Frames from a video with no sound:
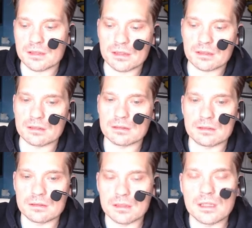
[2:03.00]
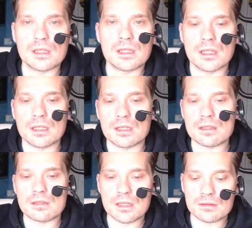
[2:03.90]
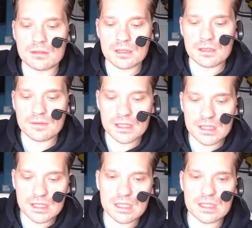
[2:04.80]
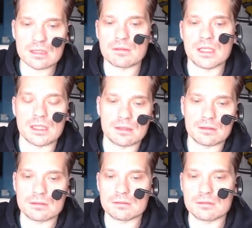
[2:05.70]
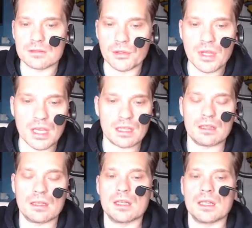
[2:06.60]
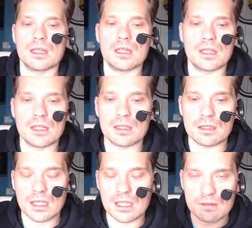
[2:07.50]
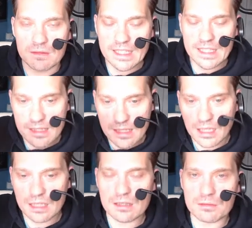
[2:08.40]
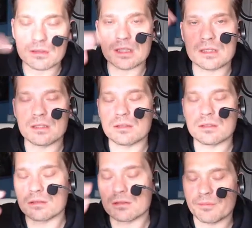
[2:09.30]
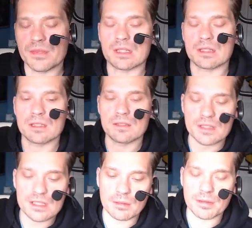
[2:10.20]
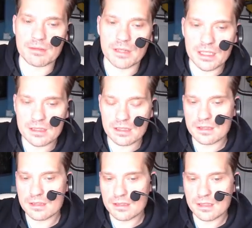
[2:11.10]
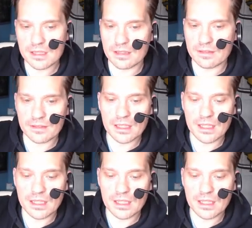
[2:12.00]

to the square root of c squared. Okay, on the right side, the root and the 2 are inverse operations. You're going to have